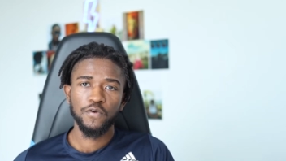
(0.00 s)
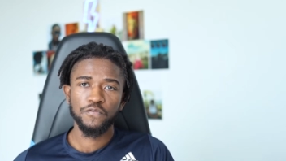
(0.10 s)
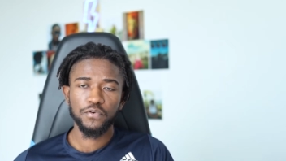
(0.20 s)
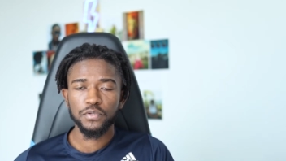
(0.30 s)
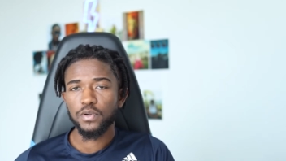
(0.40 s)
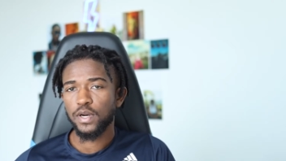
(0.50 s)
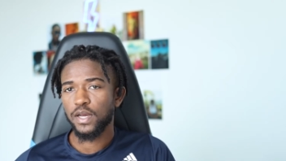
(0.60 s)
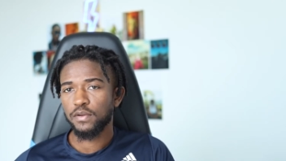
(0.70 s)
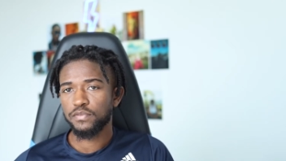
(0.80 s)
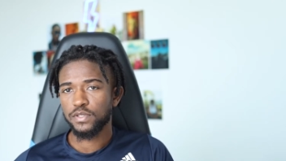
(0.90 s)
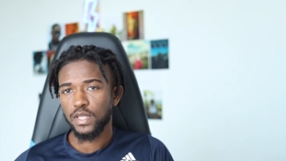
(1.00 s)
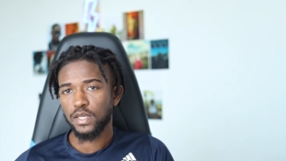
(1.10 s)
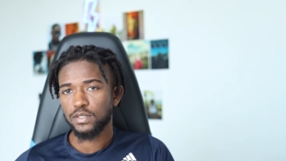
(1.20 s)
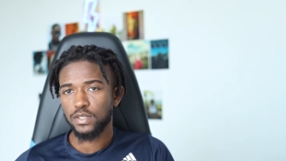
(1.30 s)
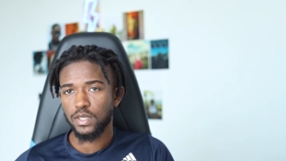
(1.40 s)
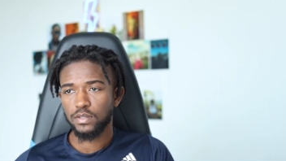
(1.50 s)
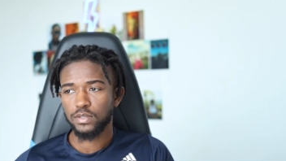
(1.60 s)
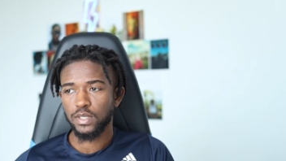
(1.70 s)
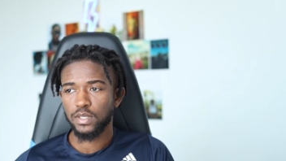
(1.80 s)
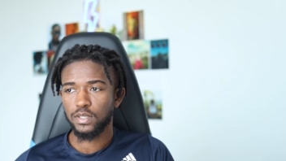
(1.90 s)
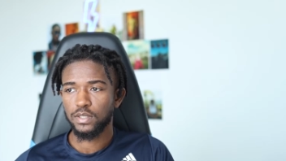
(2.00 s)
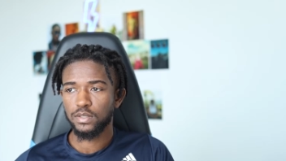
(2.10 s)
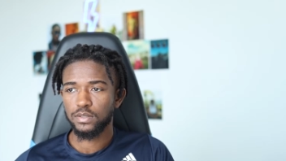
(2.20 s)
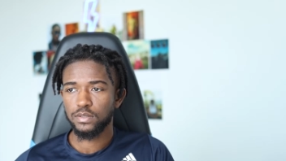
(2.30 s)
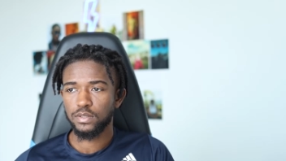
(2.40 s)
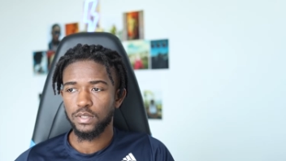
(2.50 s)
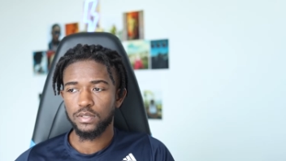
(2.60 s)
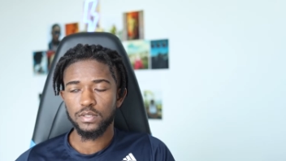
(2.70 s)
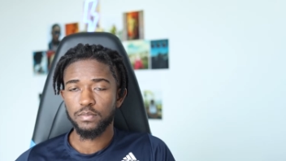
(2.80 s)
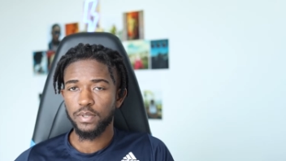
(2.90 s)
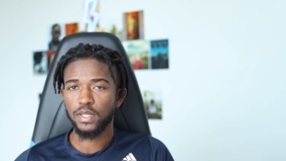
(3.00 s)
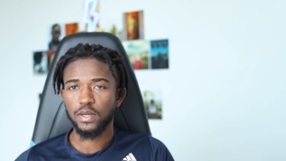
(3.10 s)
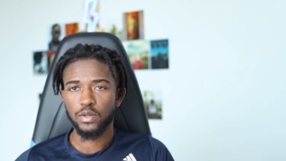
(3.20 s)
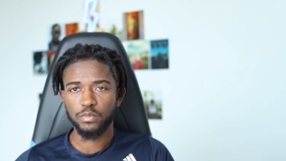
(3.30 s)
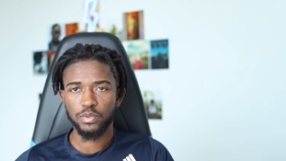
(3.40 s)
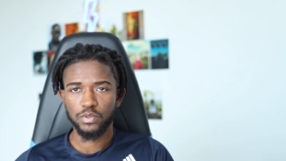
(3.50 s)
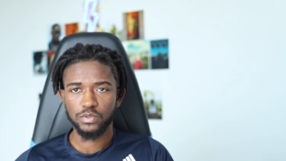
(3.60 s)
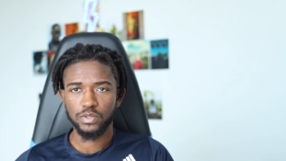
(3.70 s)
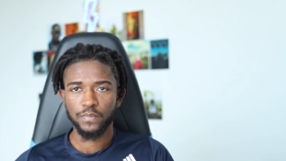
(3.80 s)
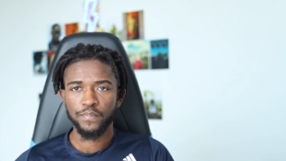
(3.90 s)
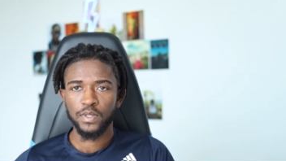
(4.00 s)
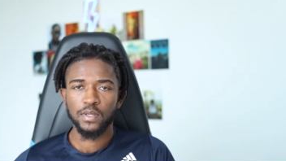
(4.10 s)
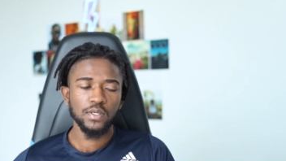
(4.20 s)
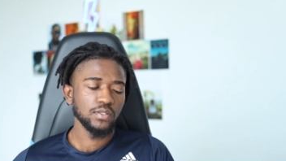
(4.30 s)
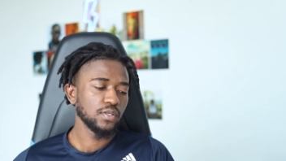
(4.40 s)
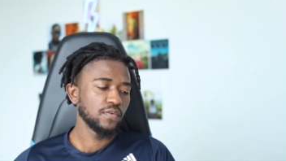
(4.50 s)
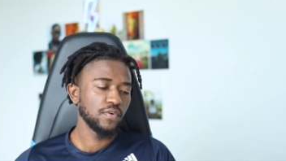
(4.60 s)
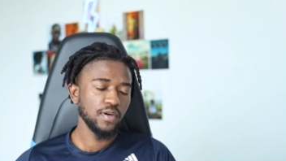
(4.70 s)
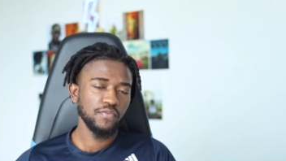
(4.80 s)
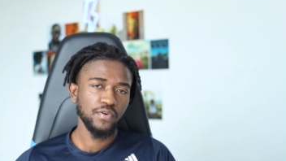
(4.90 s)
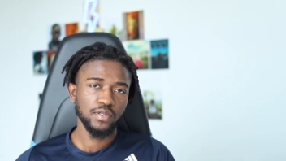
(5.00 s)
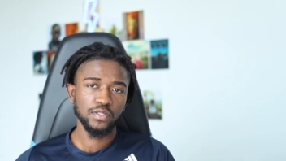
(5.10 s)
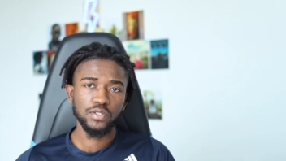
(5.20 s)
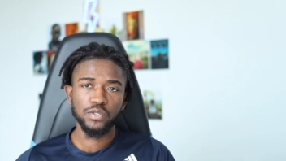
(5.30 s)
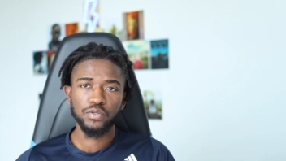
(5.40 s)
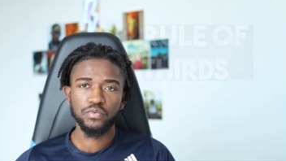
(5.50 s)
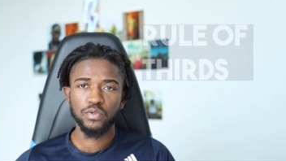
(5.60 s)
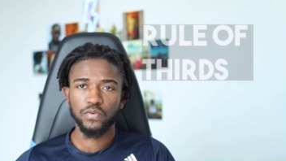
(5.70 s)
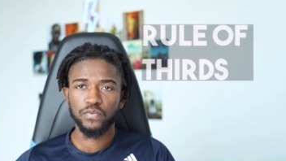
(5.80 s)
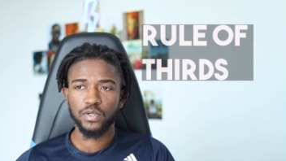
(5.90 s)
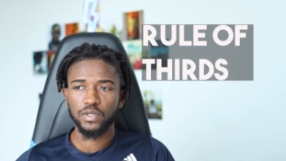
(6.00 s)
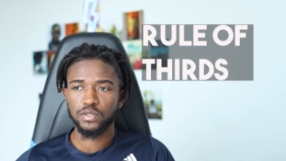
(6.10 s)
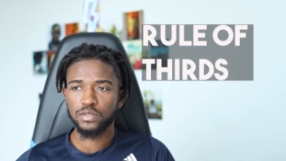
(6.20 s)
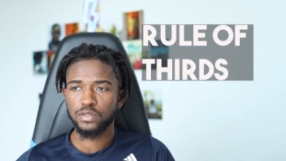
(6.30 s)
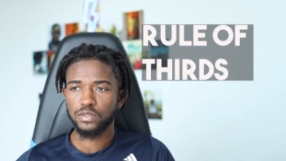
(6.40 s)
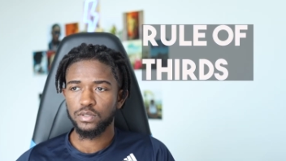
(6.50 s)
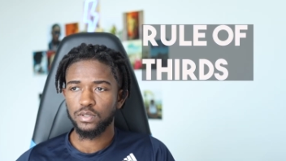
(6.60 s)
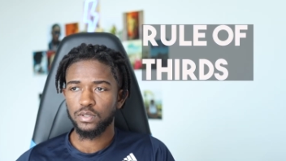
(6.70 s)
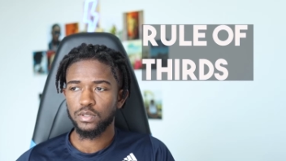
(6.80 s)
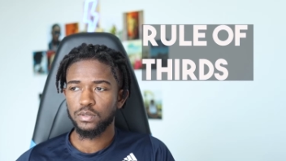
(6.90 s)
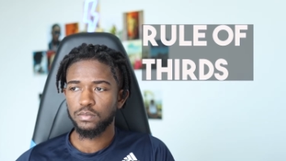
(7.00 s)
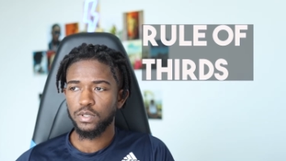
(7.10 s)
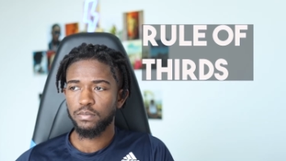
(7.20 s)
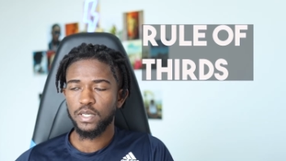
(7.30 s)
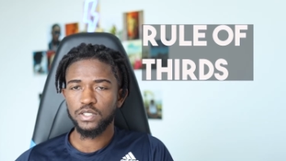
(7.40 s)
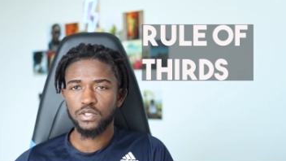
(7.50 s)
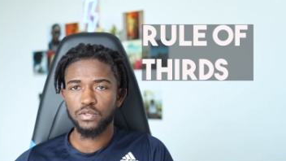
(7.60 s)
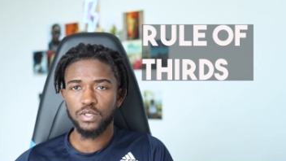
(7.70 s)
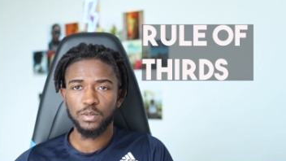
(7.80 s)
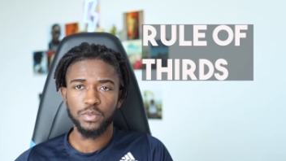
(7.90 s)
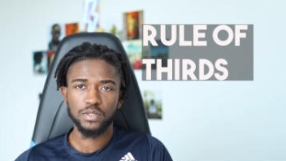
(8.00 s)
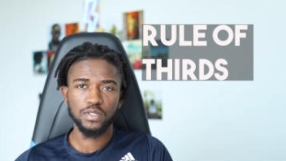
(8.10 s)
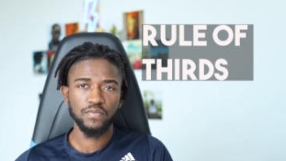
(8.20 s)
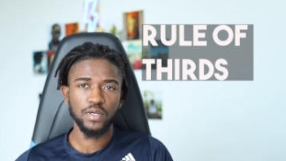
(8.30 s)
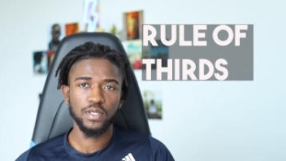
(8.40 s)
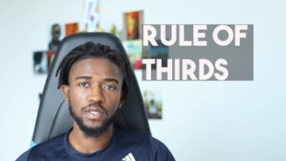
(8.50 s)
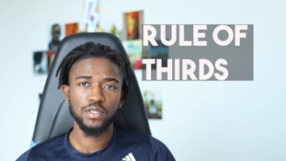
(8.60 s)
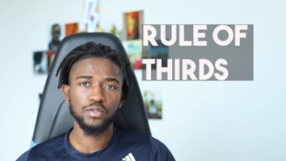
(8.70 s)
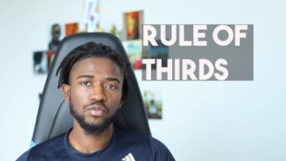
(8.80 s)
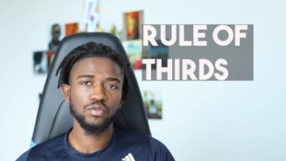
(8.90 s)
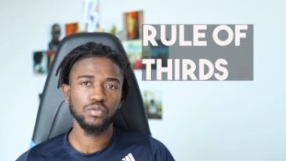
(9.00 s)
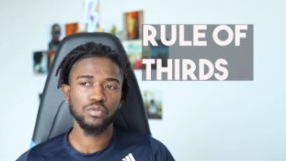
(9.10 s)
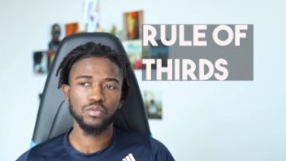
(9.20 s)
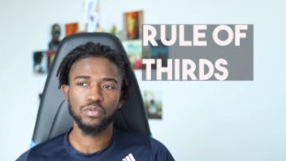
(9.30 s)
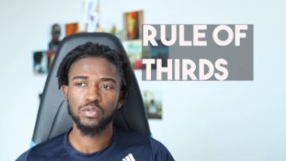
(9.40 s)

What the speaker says: photograph stands out and it's better composed. So the very first, your rule of thirds. Imagine your image divided into